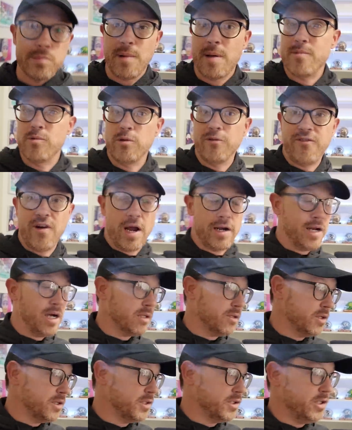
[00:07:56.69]
Maybe we'll find
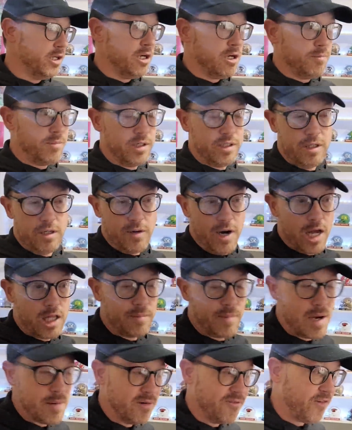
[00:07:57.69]
out this year. But, you know,
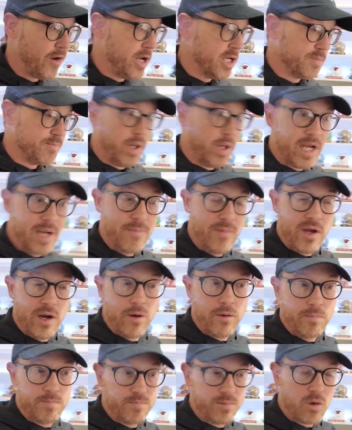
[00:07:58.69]
Alabama fans blame
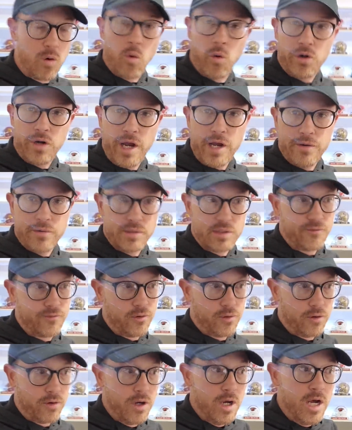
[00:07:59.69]
their coordinators
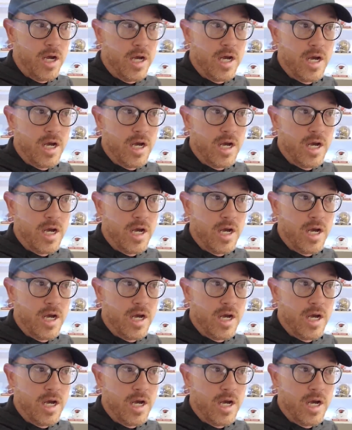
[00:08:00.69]
for